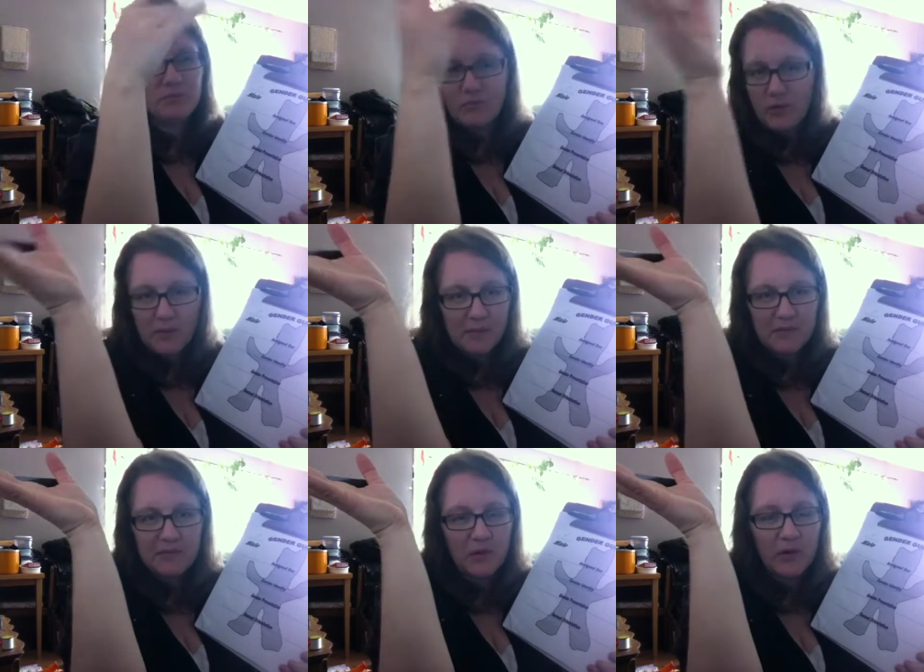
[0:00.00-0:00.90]
we open up
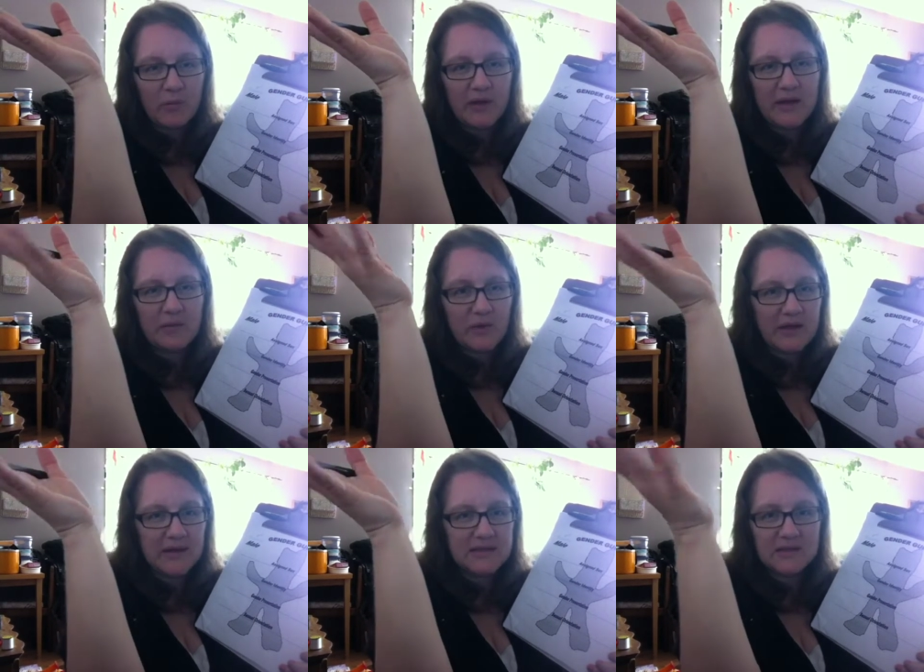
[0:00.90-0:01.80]
the floor and we we
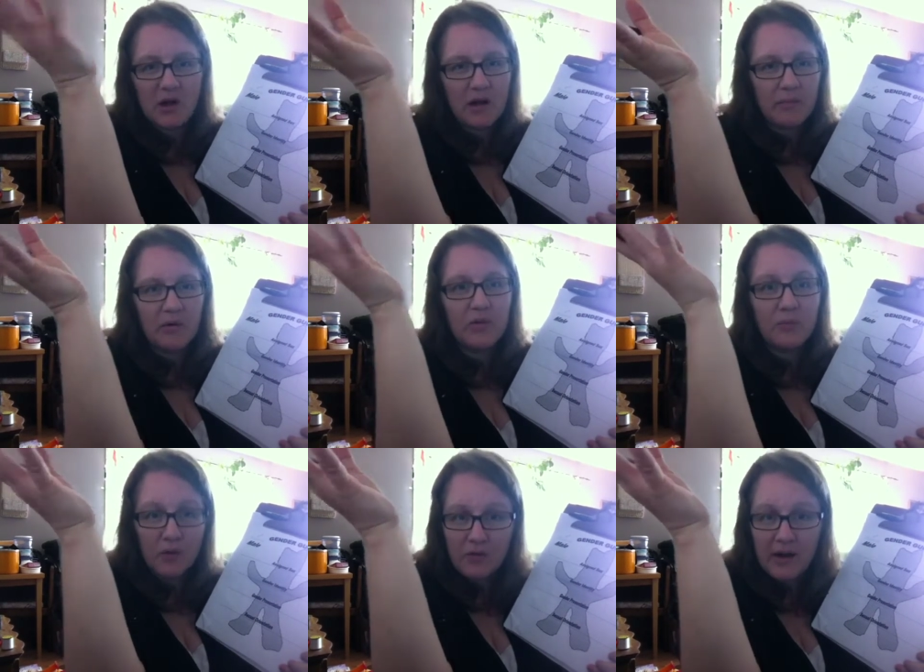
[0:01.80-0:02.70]
kids talk about the
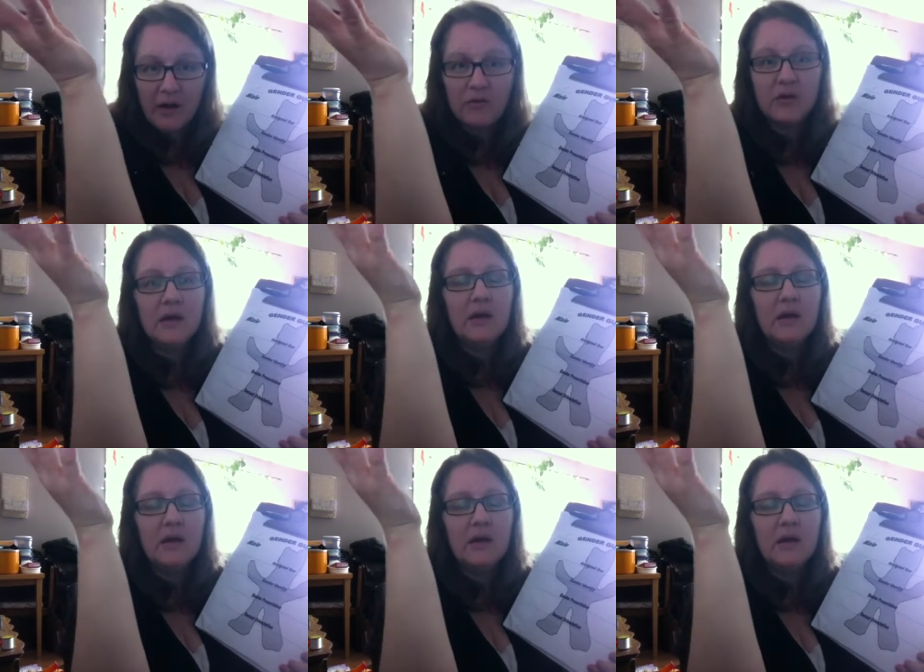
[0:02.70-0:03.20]
pronoun.